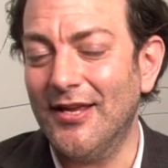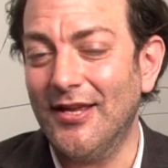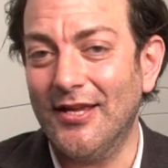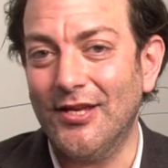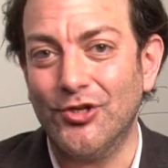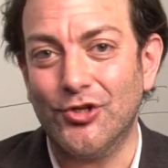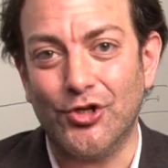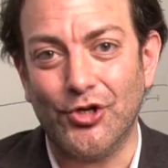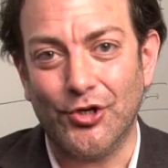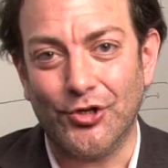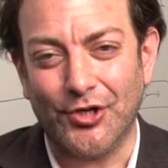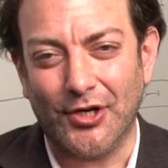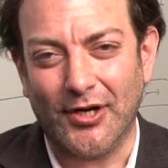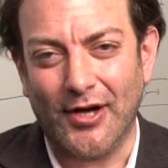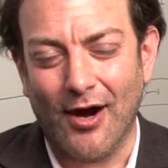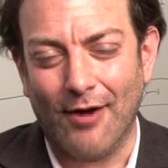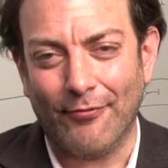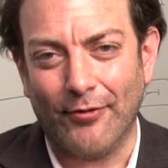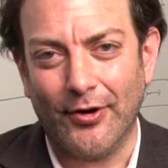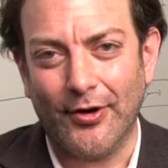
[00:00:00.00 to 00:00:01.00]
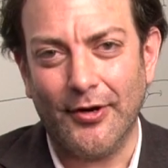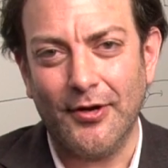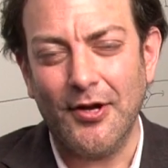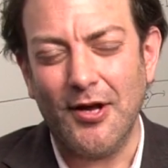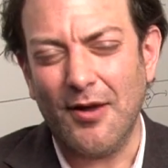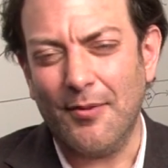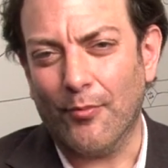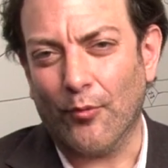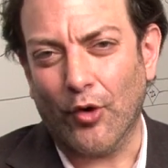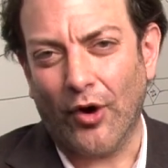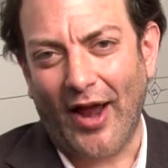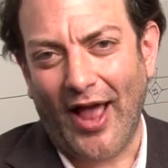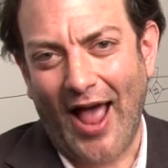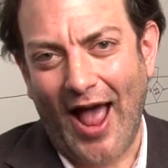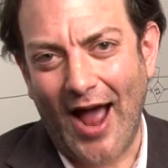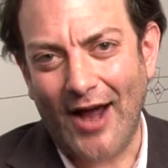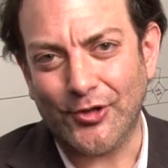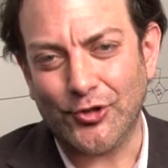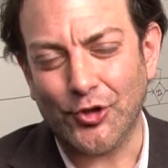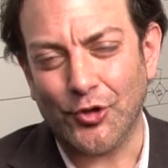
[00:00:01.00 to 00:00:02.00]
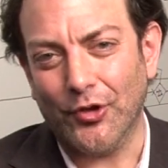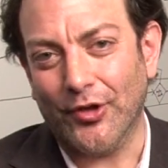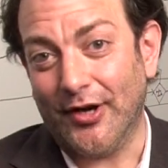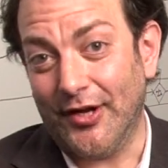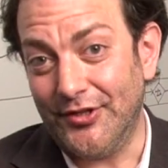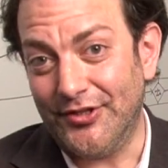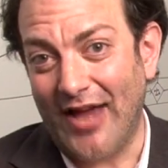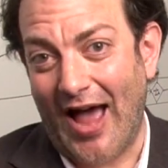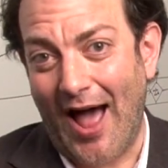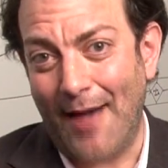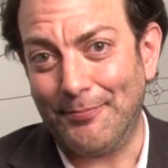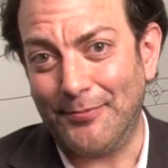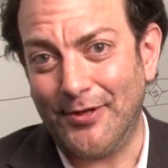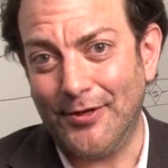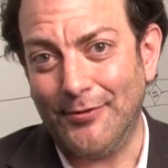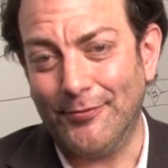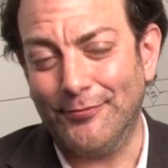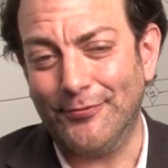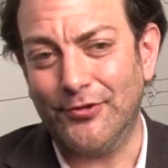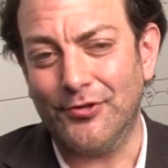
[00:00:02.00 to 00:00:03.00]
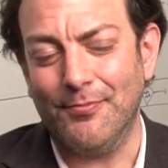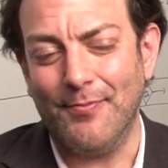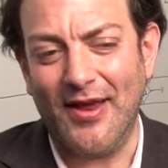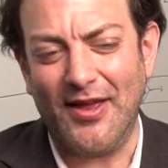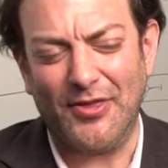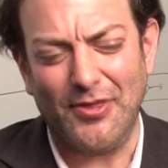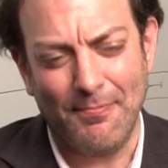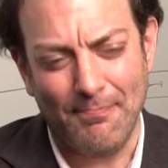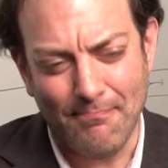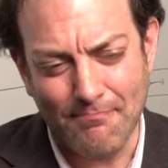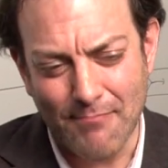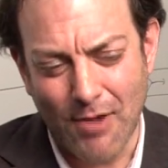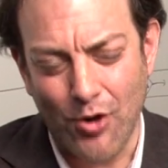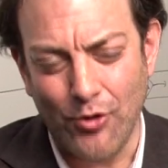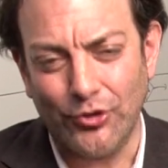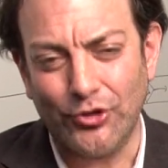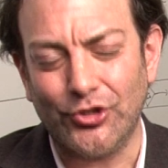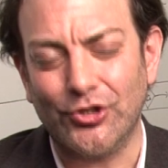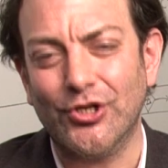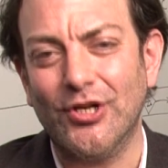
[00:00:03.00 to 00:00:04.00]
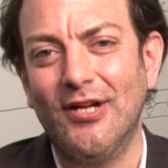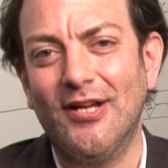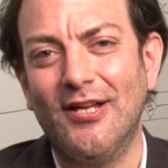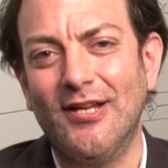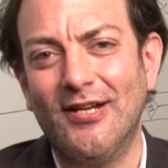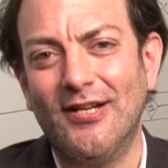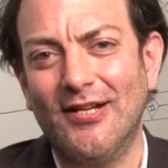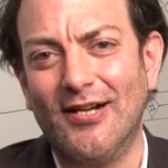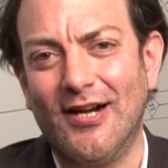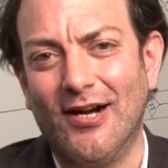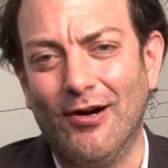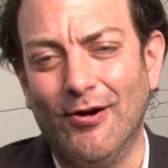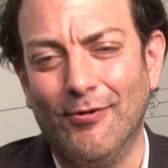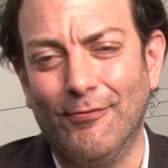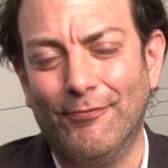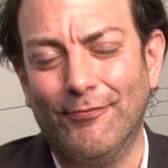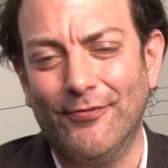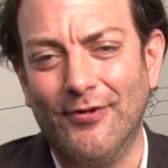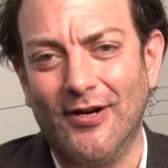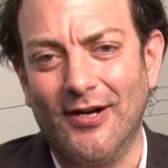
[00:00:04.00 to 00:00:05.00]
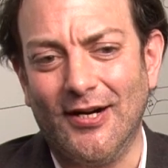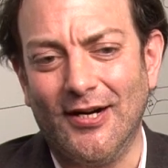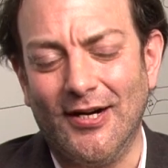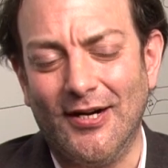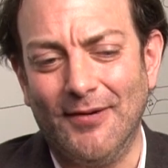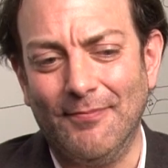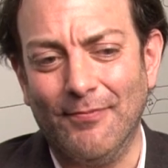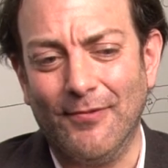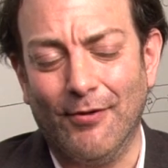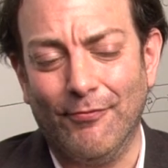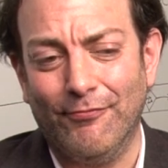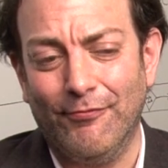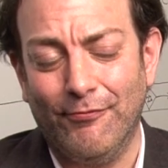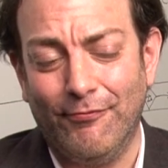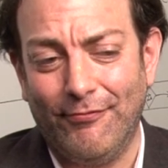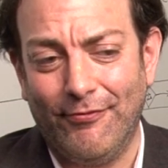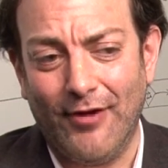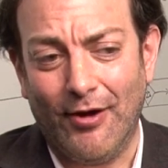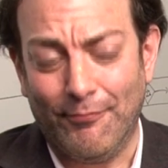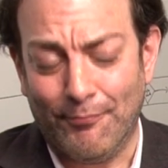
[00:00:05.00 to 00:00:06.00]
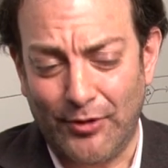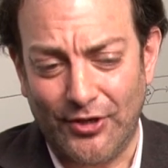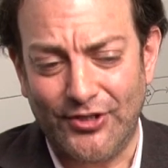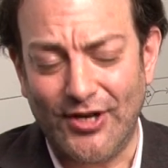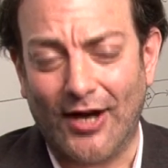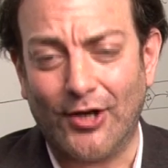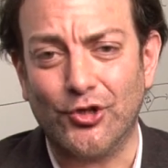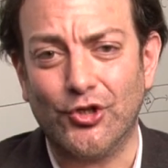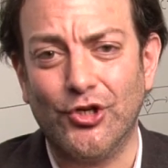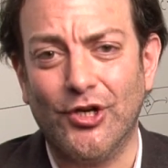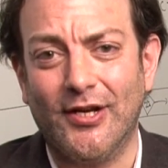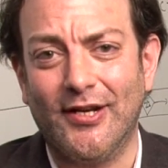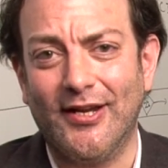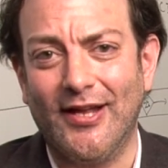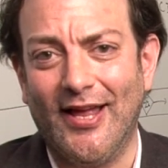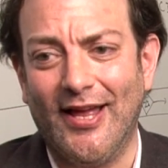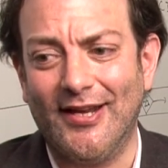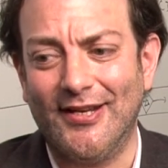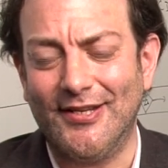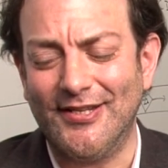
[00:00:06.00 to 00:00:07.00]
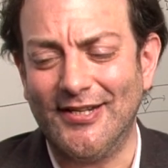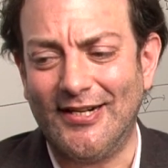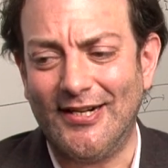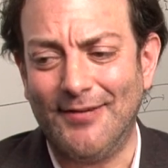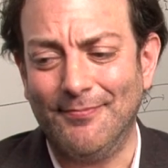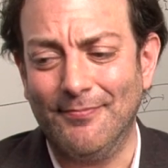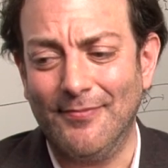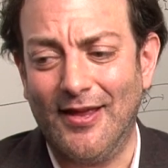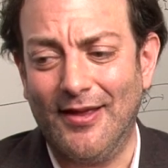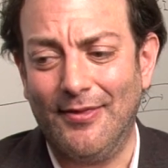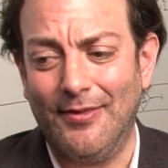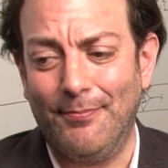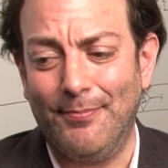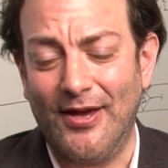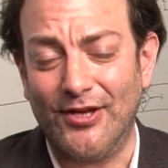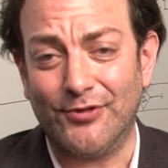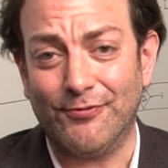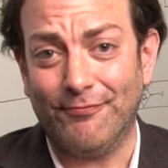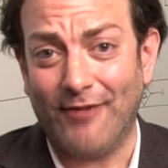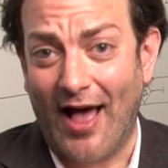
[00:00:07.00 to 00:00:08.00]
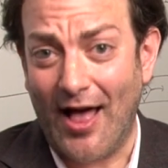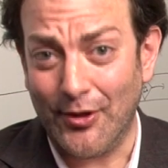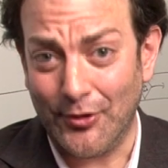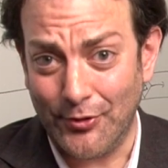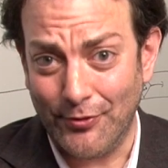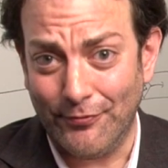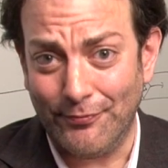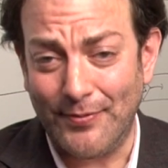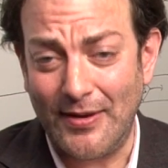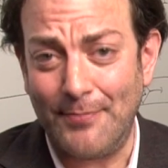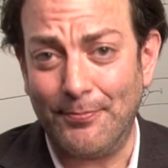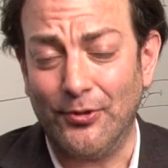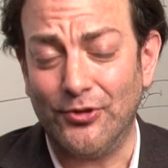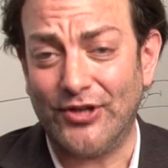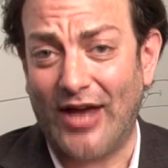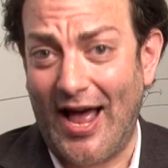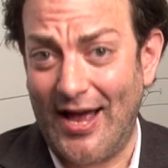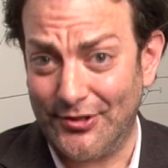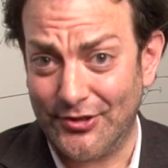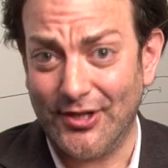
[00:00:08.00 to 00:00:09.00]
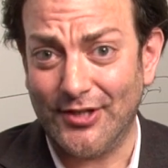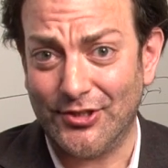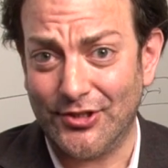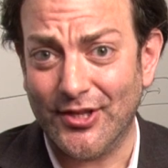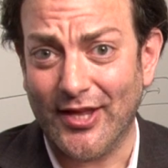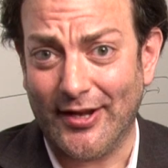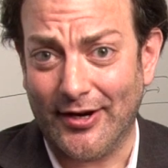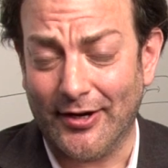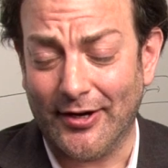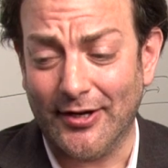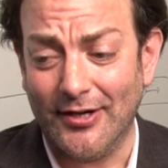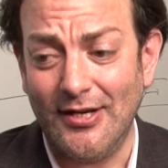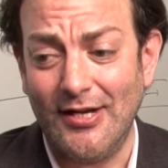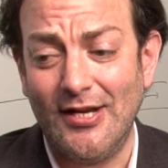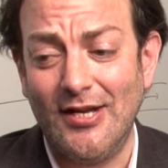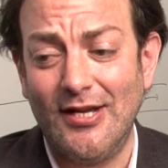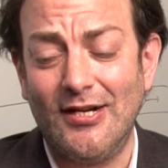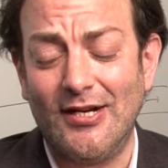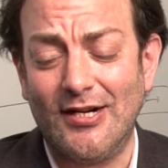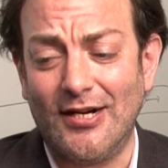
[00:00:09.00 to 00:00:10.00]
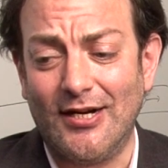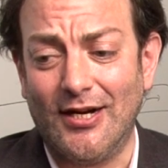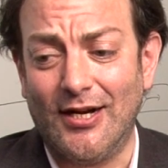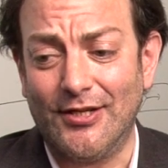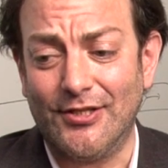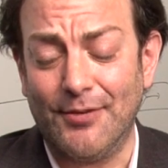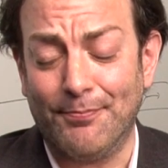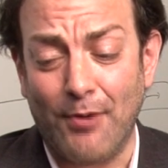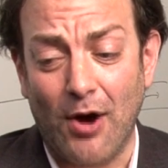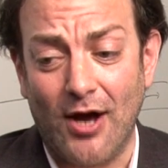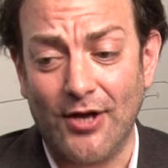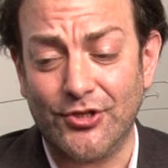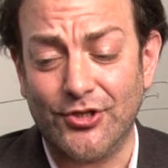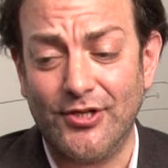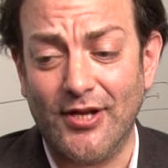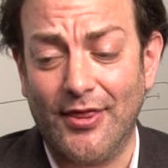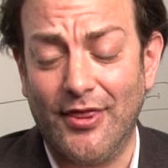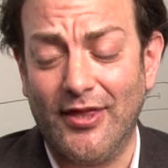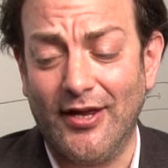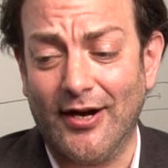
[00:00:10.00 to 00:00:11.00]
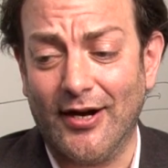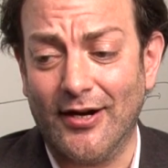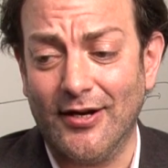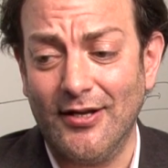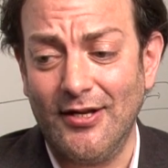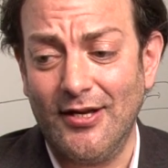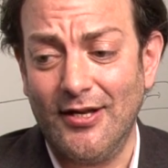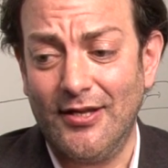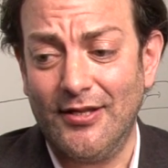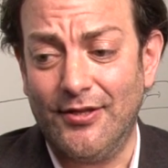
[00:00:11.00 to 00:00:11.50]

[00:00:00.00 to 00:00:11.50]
easier to govern, more agile and adaptive to make the most of, um, of, of, protection and, um, and the best value of people's assets that are uh, deposited there,